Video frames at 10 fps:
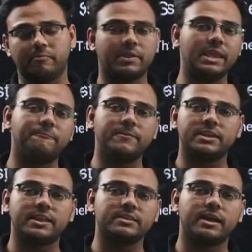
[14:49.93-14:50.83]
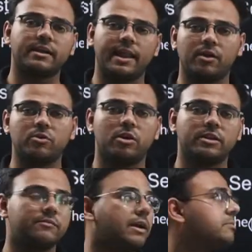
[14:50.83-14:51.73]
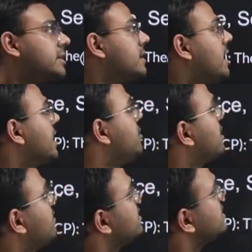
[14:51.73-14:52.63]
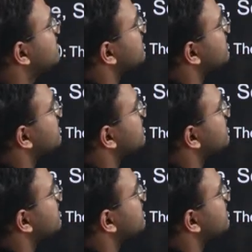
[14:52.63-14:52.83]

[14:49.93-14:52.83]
keep visiting the Cracku.in website. Again, you can visit